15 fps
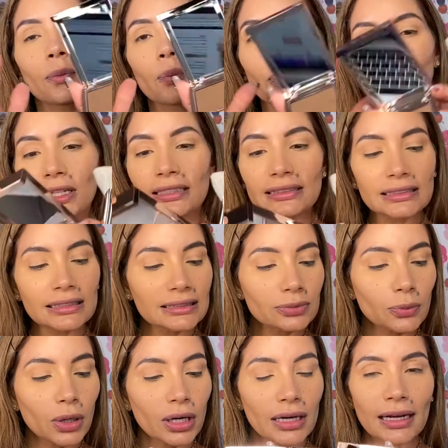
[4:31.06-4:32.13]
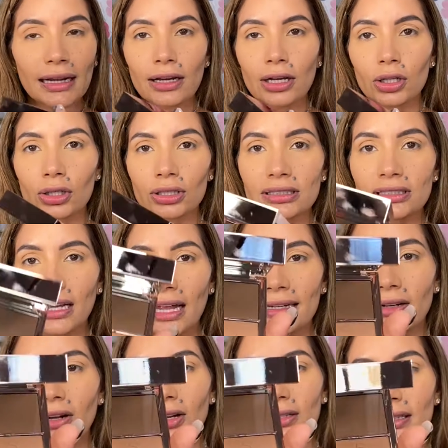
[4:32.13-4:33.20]
this is what it looks like
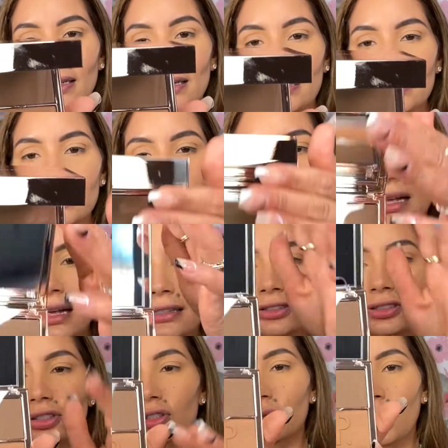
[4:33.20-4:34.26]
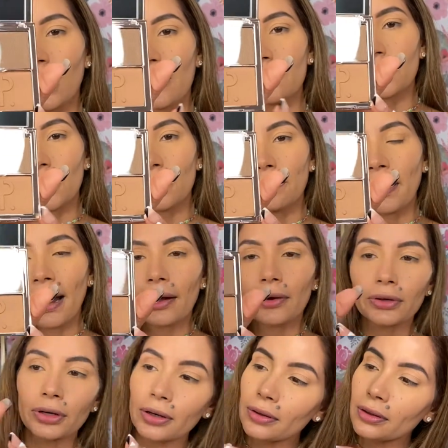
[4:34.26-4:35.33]
on the inside. So you have your
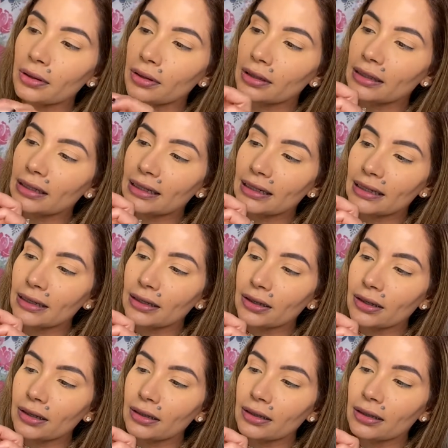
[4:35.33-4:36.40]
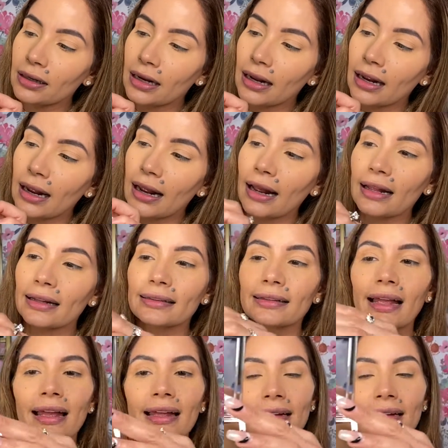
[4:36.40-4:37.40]
powder here, and then